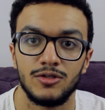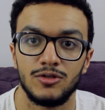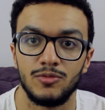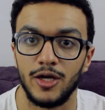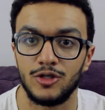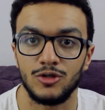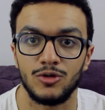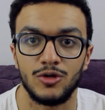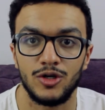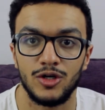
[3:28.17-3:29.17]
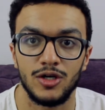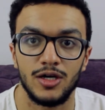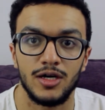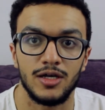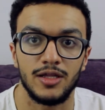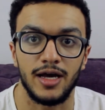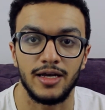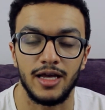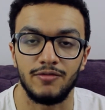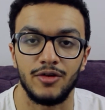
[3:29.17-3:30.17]
to make sure
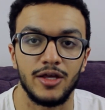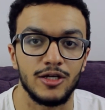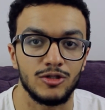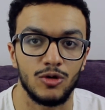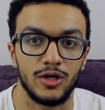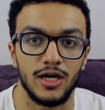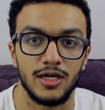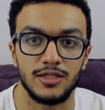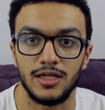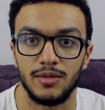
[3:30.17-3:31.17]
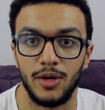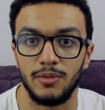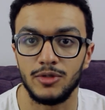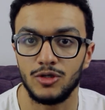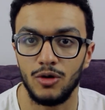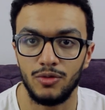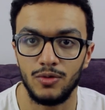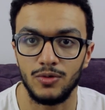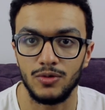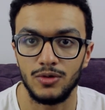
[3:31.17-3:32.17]
that everything is organized and the payments go
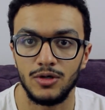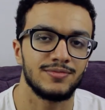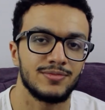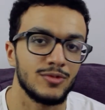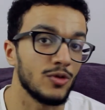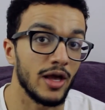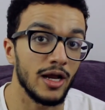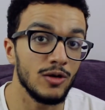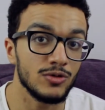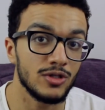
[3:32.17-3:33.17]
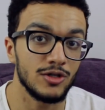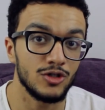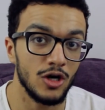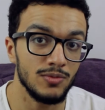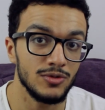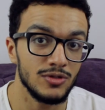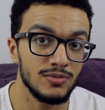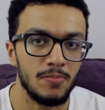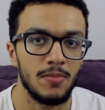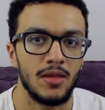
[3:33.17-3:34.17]
through. Do they lose their jobs?
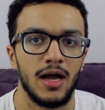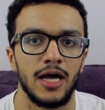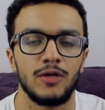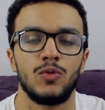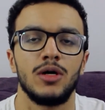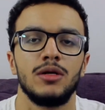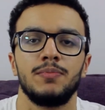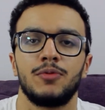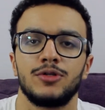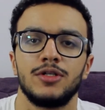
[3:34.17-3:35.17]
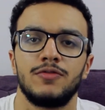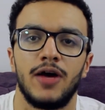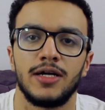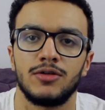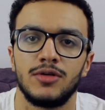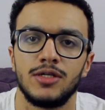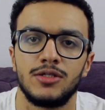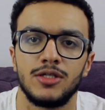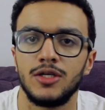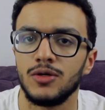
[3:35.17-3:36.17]
And one important factor
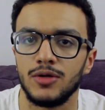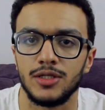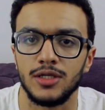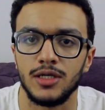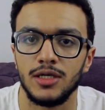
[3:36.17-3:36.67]
is security.